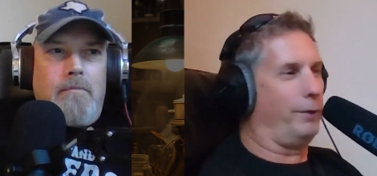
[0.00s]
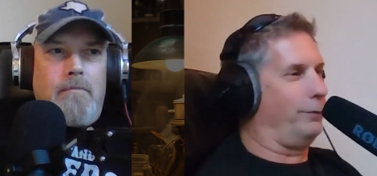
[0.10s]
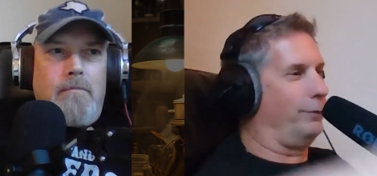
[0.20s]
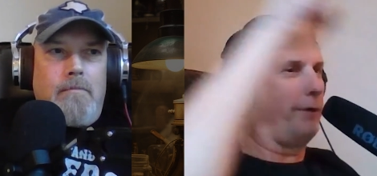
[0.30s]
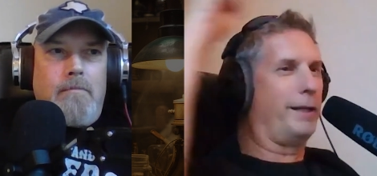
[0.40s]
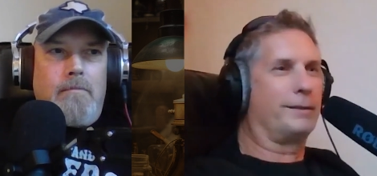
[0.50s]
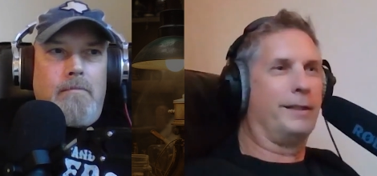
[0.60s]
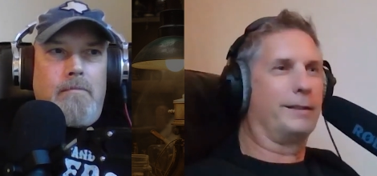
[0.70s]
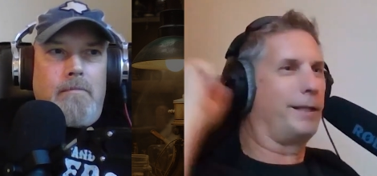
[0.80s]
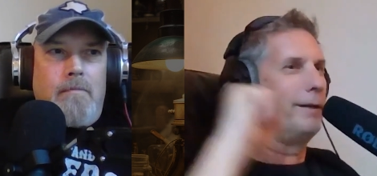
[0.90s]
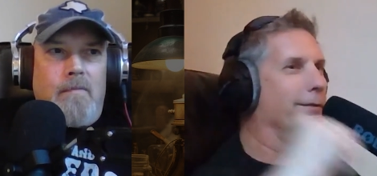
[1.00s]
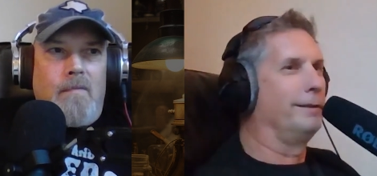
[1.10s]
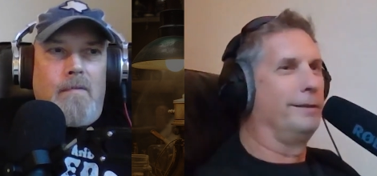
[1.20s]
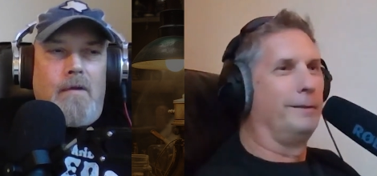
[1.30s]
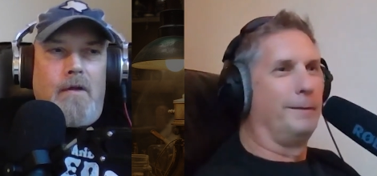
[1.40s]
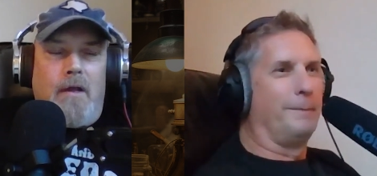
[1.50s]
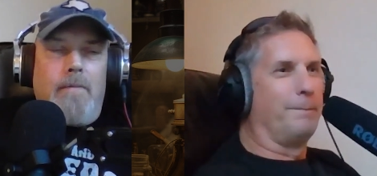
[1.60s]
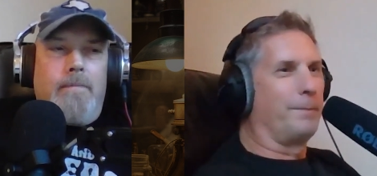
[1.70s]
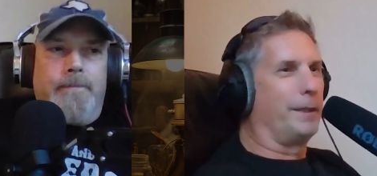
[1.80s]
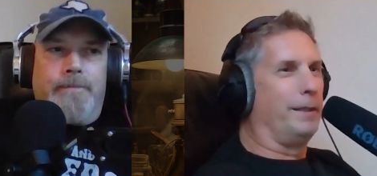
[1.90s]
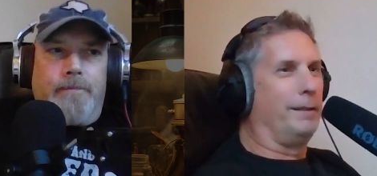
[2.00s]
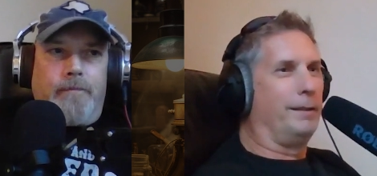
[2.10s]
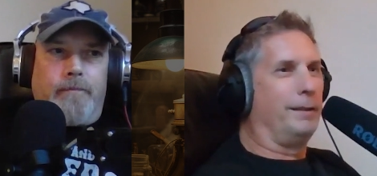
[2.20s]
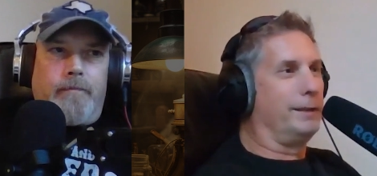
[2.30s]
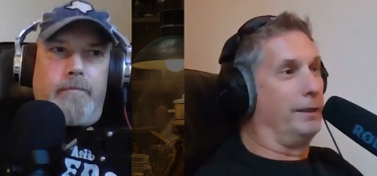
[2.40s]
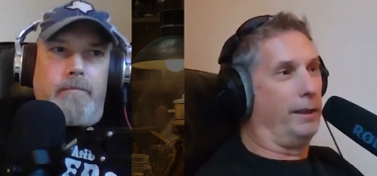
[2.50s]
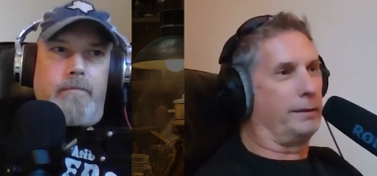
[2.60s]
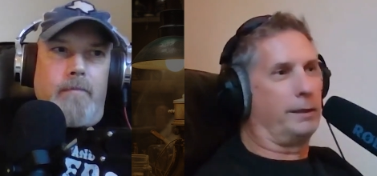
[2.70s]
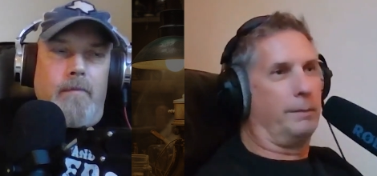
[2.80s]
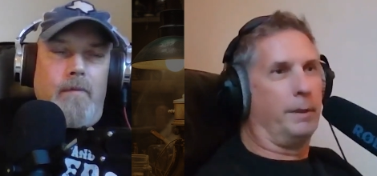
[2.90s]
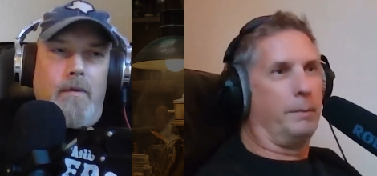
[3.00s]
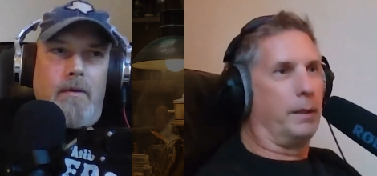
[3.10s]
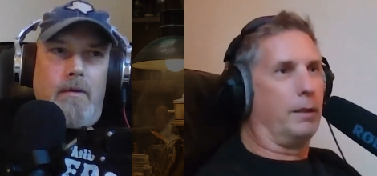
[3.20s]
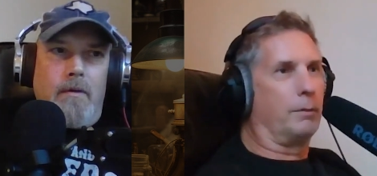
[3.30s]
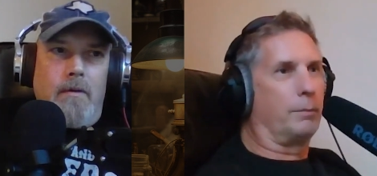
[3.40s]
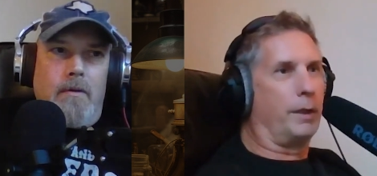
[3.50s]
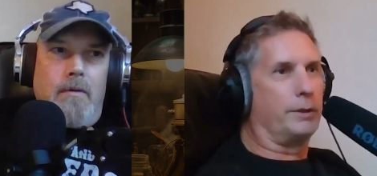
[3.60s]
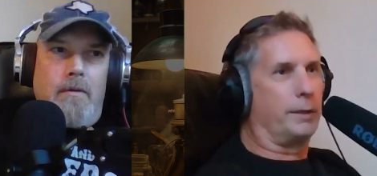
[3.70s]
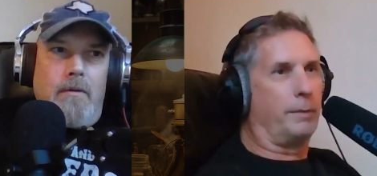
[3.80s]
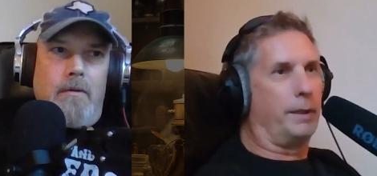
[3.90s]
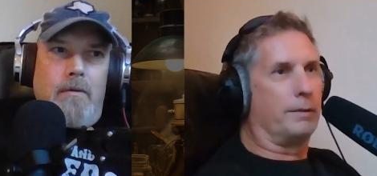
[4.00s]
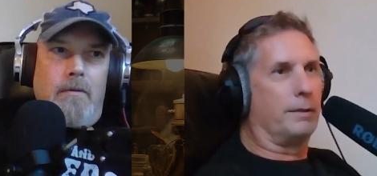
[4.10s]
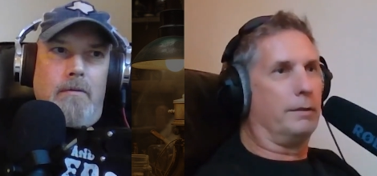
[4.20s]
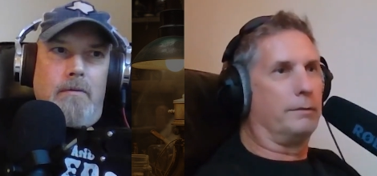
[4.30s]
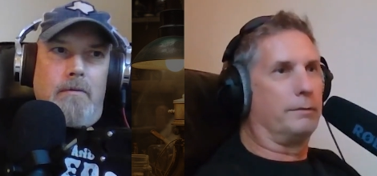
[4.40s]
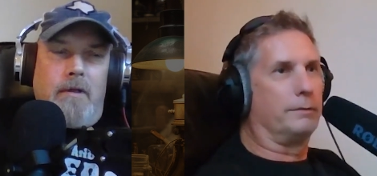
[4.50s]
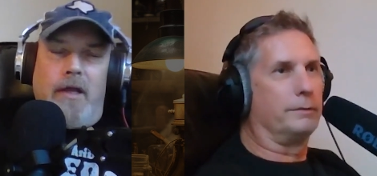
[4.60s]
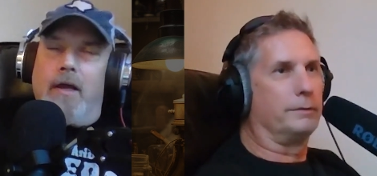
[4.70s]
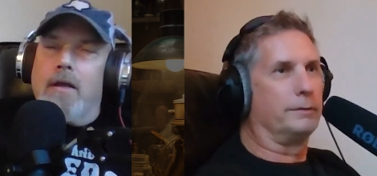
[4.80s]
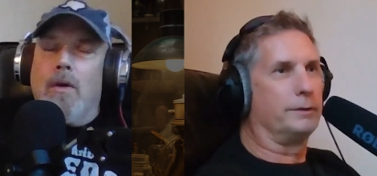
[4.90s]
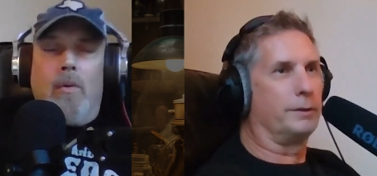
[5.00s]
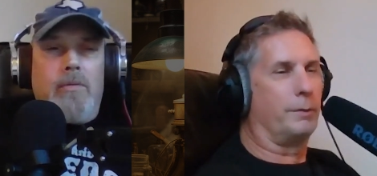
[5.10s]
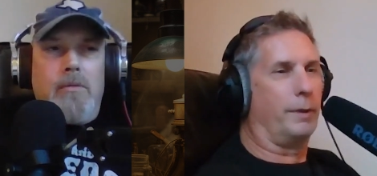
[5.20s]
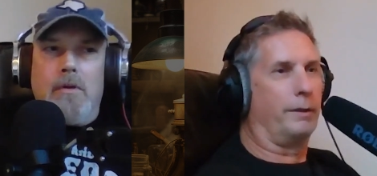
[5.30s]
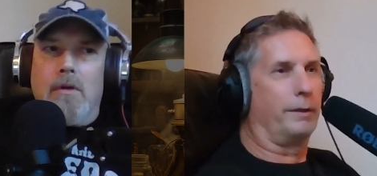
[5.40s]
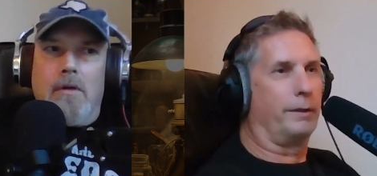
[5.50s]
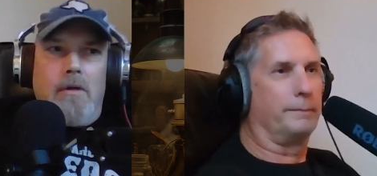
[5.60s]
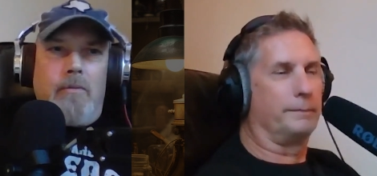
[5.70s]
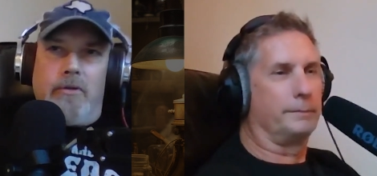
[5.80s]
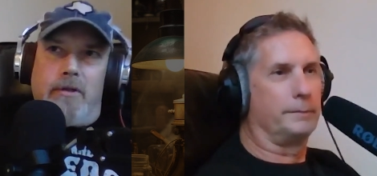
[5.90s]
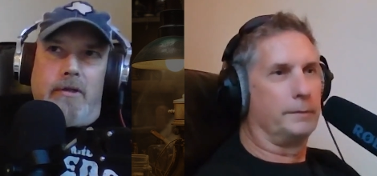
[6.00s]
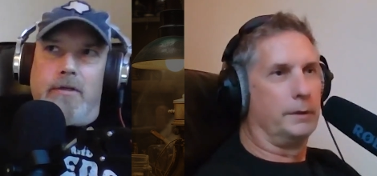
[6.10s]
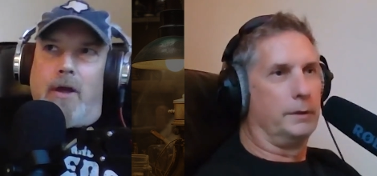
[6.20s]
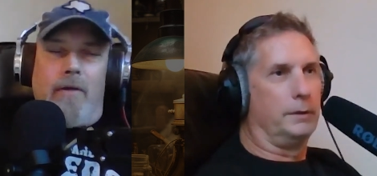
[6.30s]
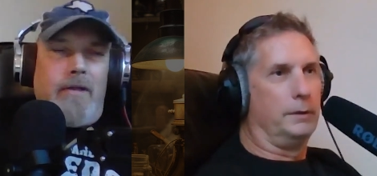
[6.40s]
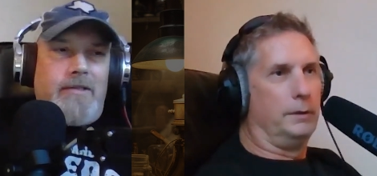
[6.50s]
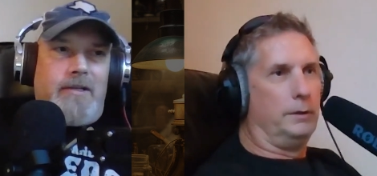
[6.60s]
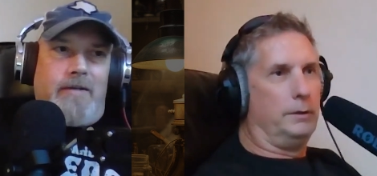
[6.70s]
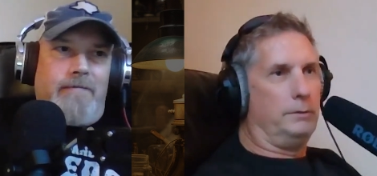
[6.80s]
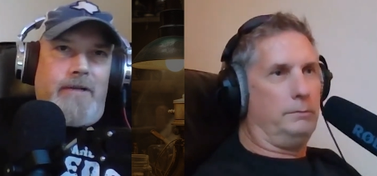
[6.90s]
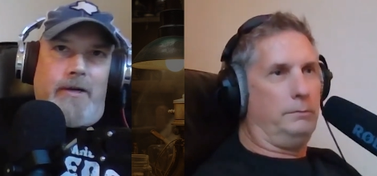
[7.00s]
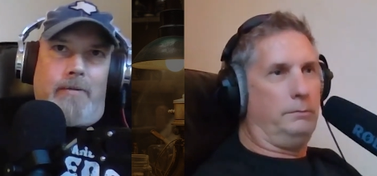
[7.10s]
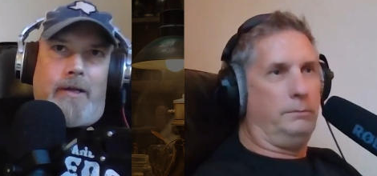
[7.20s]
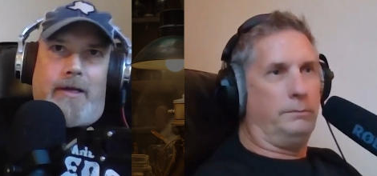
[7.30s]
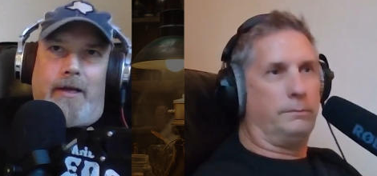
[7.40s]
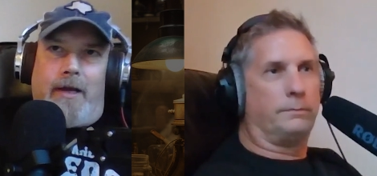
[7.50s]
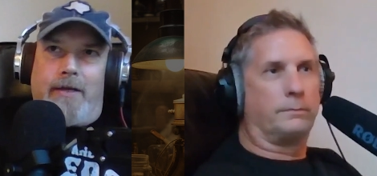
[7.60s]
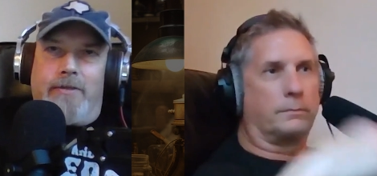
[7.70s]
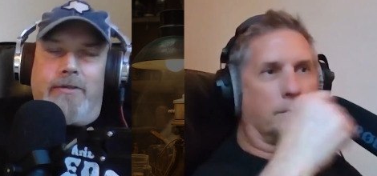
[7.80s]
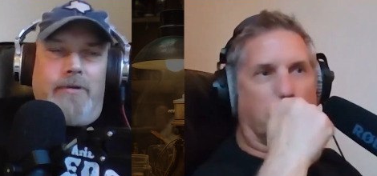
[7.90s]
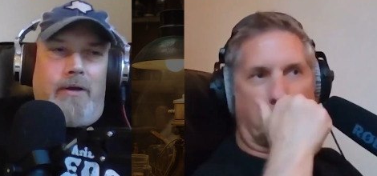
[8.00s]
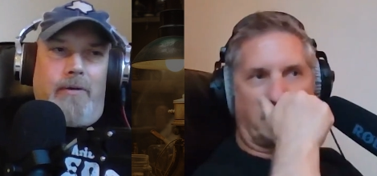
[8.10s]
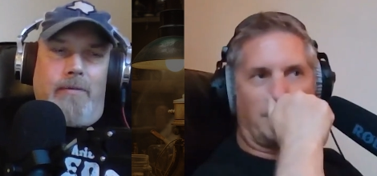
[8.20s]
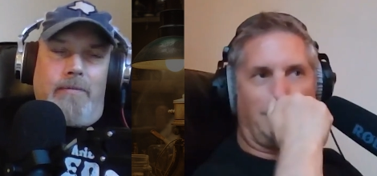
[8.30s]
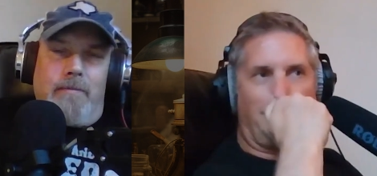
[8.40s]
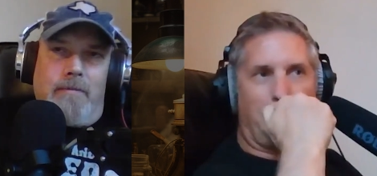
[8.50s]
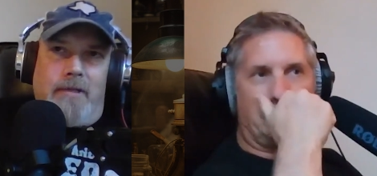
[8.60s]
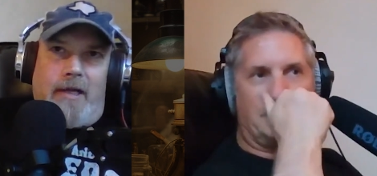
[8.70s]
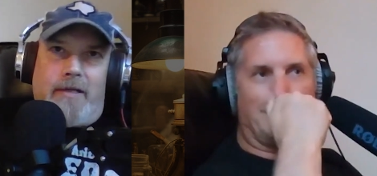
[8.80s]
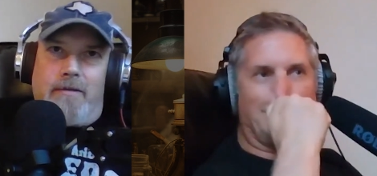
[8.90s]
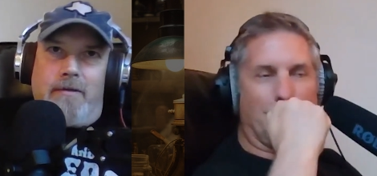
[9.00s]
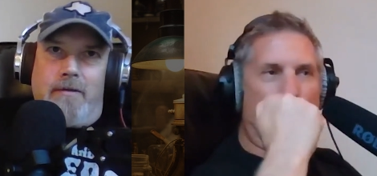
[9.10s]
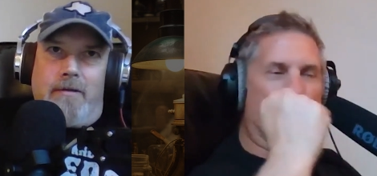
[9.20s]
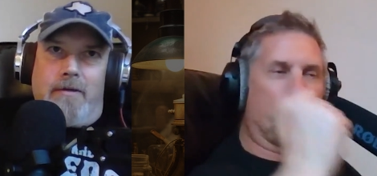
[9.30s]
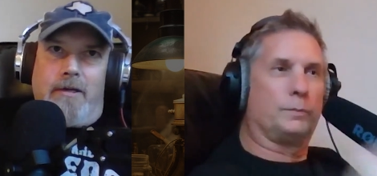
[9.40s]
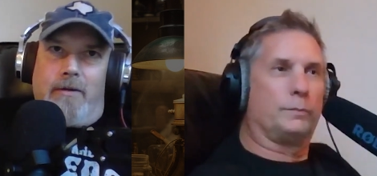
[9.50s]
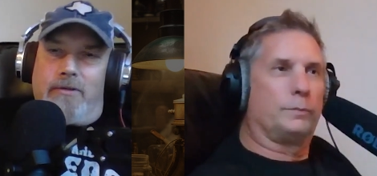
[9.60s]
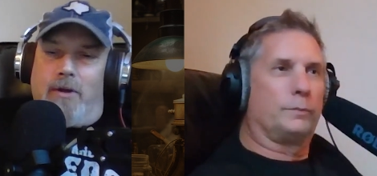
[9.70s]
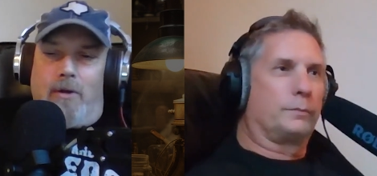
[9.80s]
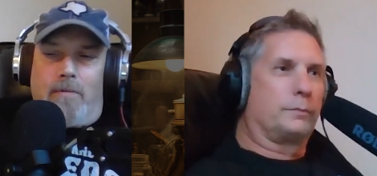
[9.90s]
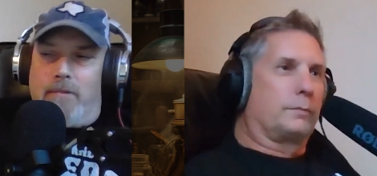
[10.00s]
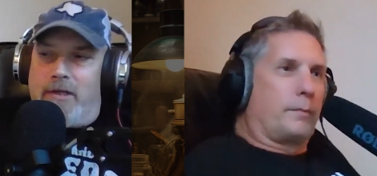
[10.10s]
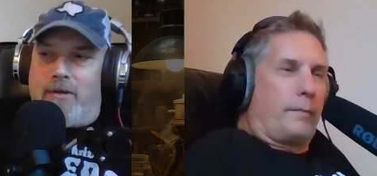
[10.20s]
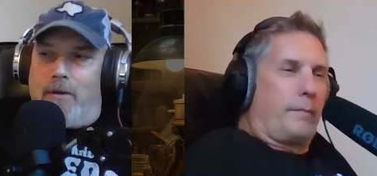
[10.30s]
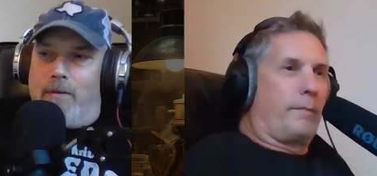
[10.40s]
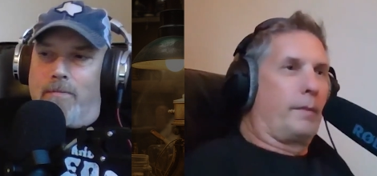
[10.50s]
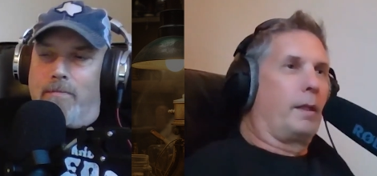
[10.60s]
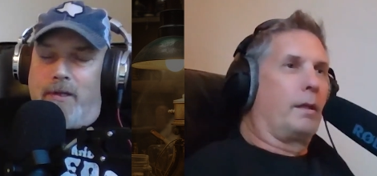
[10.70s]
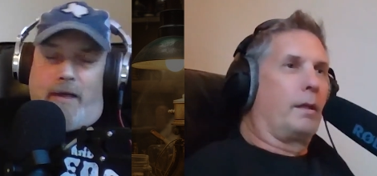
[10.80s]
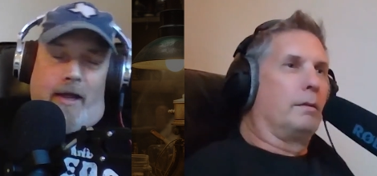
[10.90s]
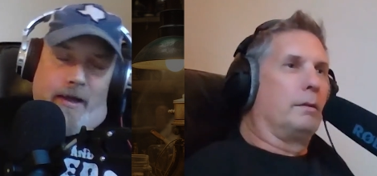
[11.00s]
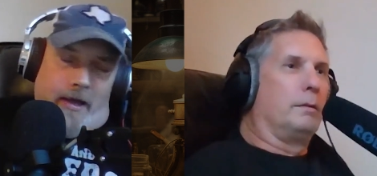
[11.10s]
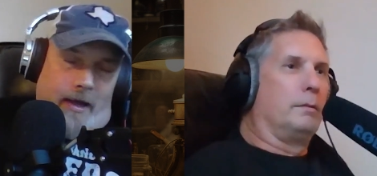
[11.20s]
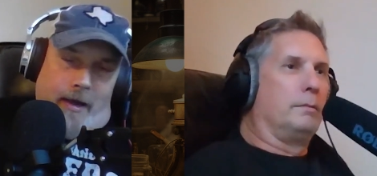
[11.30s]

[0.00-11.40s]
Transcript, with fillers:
Speaker 1: that whole rat's nest out. Yeah. And uh, you know that's going to be a month long project by itself. Yeah. Just well, the wiring.
Speaker 2: Well, all that stuff. You know, like I, I do know that you know it's all it's all I